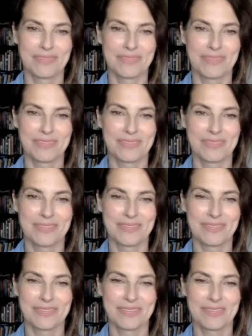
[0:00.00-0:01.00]

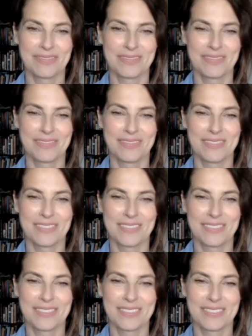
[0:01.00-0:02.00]

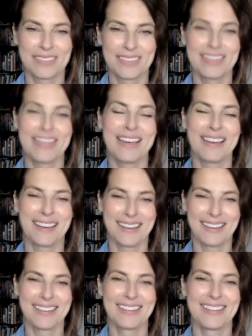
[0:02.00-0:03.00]

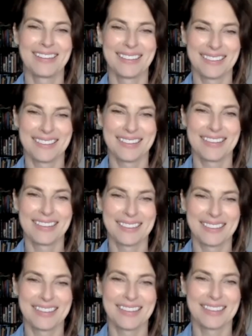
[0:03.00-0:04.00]

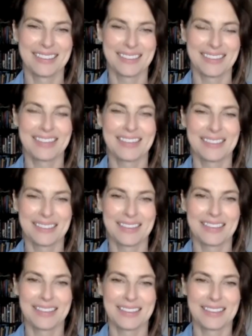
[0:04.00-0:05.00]

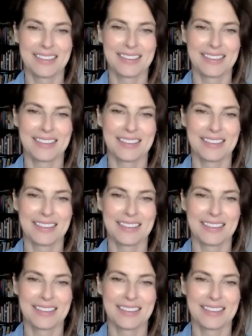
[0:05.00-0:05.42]
This person isn't speaking.